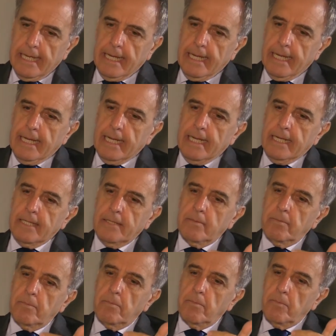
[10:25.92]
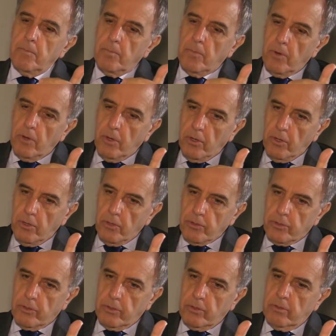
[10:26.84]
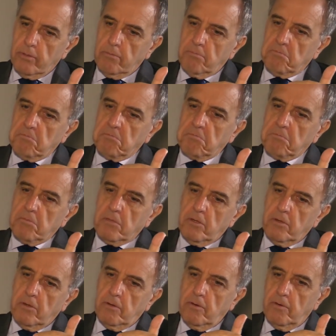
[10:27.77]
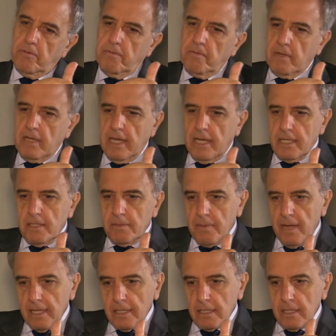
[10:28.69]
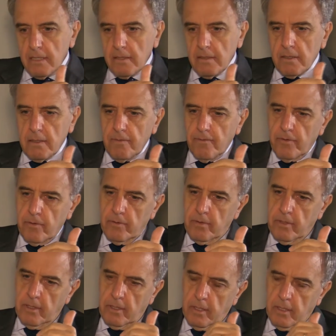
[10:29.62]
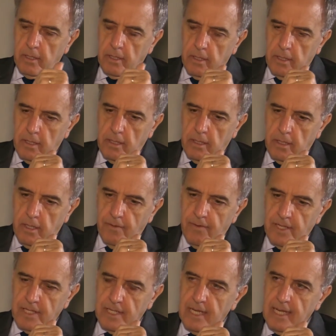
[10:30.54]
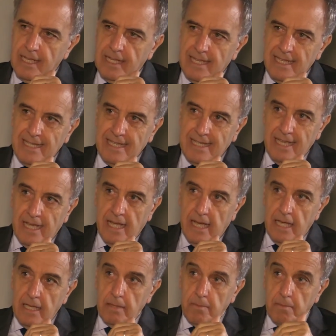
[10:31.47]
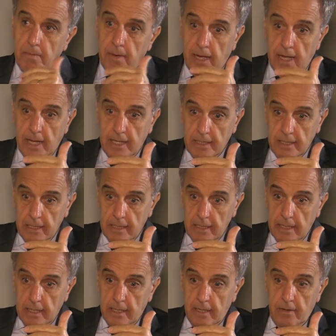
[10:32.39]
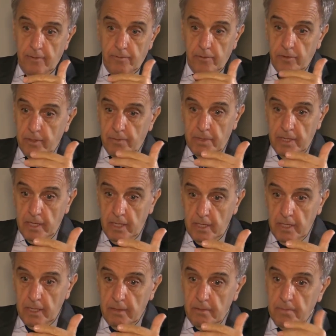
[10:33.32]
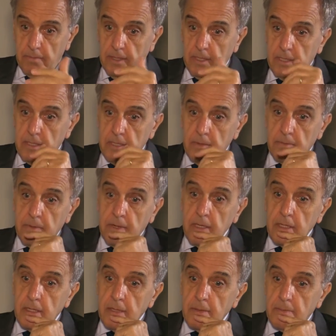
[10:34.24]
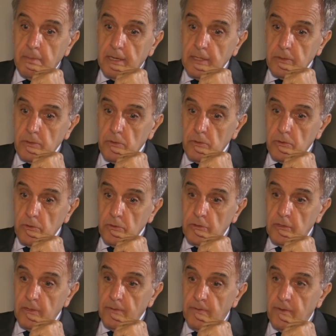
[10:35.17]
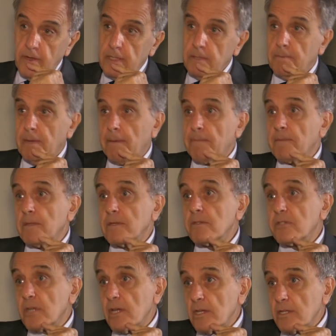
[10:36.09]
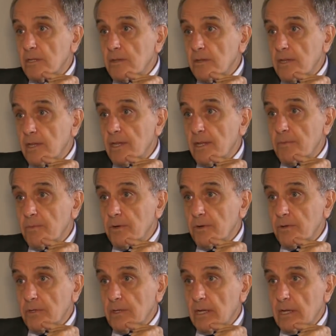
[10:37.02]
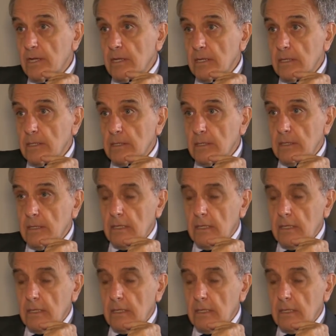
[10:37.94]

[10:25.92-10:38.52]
And most of charismatics from the evangelical side, but from the beginning participated the pastor of the First Baptist Church here in Buenos Aires.